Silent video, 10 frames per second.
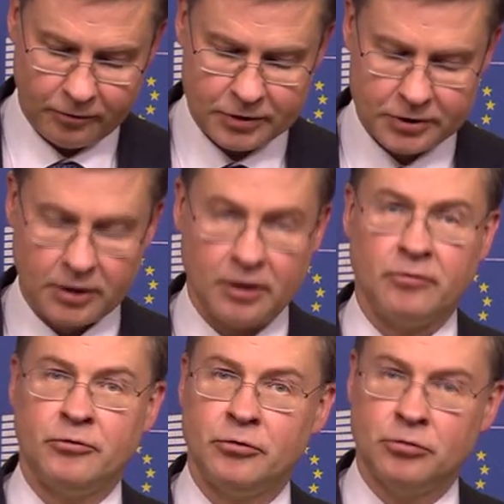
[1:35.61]
with a
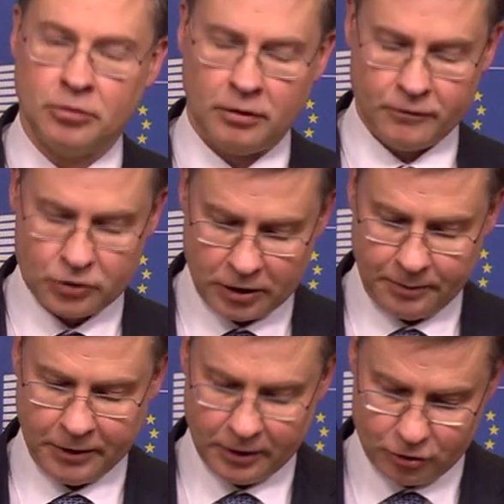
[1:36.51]
view of
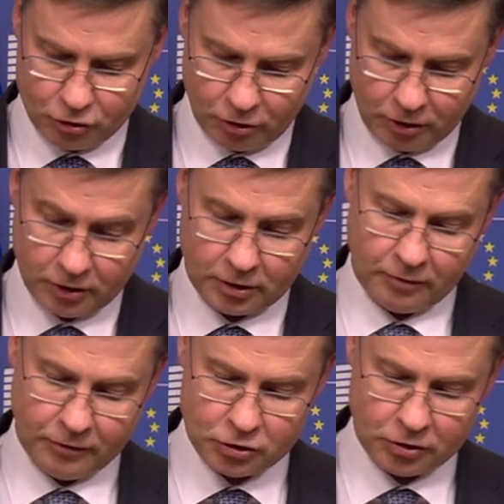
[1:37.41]
shaping a joint
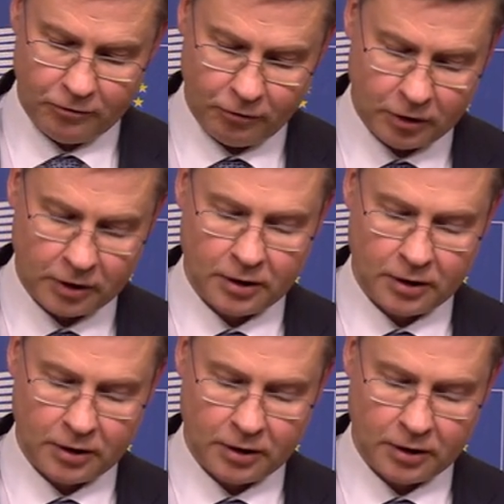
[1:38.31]
vision for